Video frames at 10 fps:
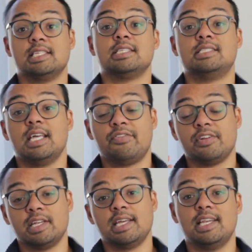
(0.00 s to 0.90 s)
This is
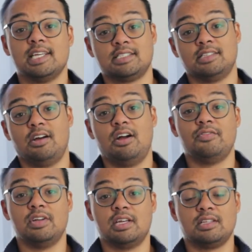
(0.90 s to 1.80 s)
definitely a lesson that
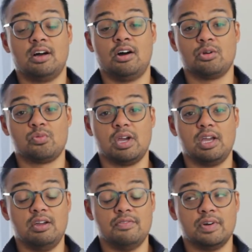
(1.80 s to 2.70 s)
I've learnt the hard way
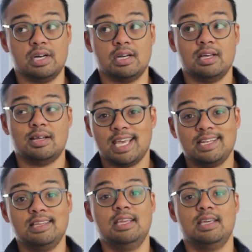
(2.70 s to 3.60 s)
over
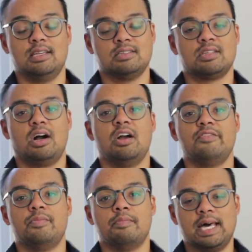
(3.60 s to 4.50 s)
10 years that
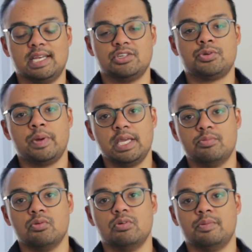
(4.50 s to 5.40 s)
I've managed
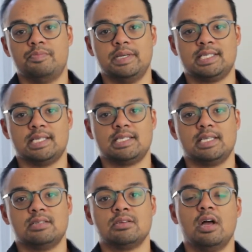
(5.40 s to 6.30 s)
people and
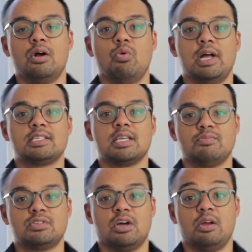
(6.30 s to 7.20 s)
businesses, where
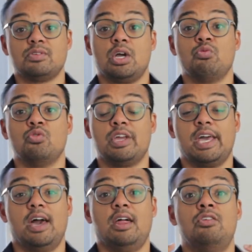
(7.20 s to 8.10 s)
sometimes I will
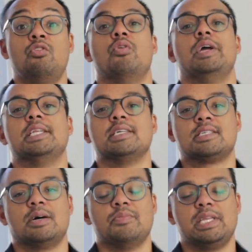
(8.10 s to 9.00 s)
get annoyed at
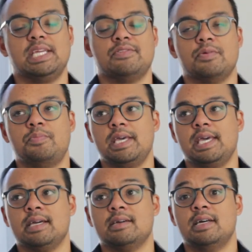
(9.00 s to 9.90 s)
somebody for
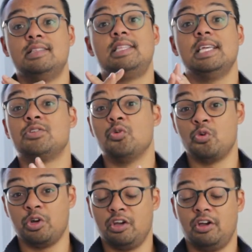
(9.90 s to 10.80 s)
being
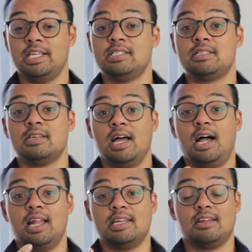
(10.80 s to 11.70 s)
disorganised,
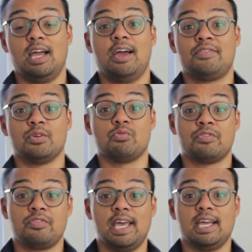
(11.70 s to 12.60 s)
and then I have to
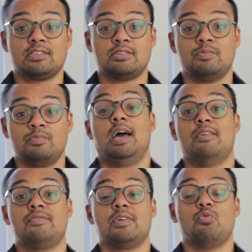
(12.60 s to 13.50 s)
reflect
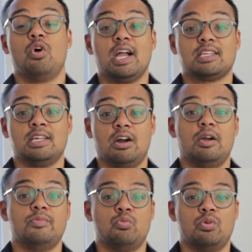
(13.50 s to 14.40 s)
and think, well, actually, I'm the